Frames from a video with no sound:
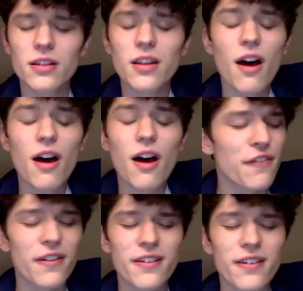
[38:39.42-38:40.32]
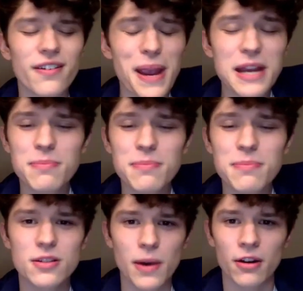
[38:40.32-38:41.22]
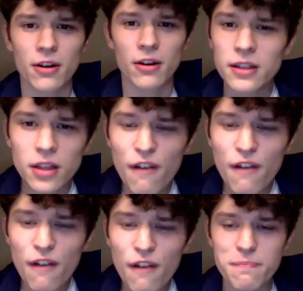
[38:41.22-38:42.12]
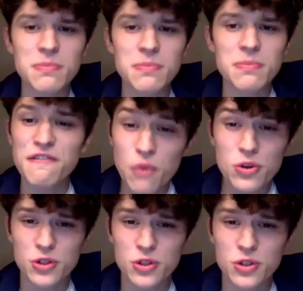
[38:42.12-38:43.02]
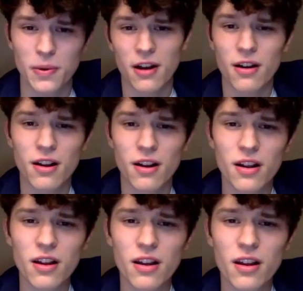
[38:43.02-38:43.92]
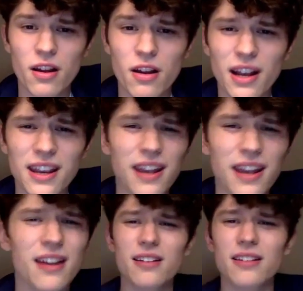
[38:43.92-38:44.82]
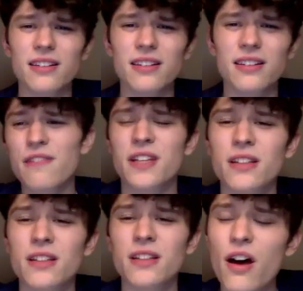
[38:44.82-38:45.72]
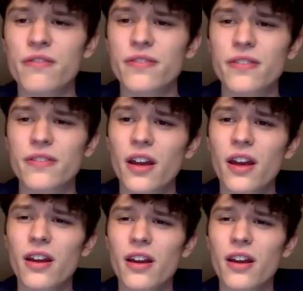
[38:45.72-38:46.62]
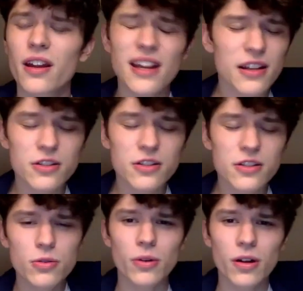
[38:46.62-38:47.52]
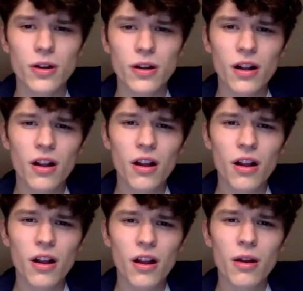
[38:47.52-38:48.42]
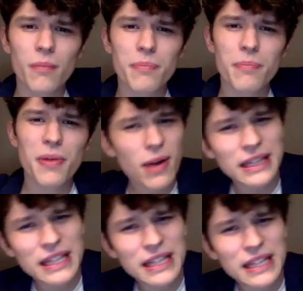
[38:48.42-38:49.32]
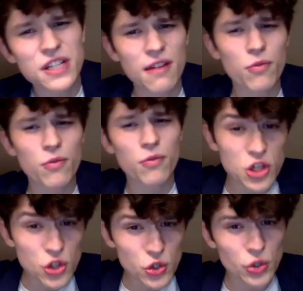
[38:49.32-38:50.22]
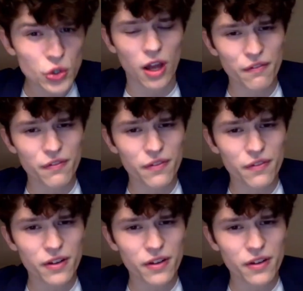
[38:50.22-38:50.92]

Love bade me swear, and love bids me forswear. I cannot leave to love, and yet I do. But there I leave to love where I should love.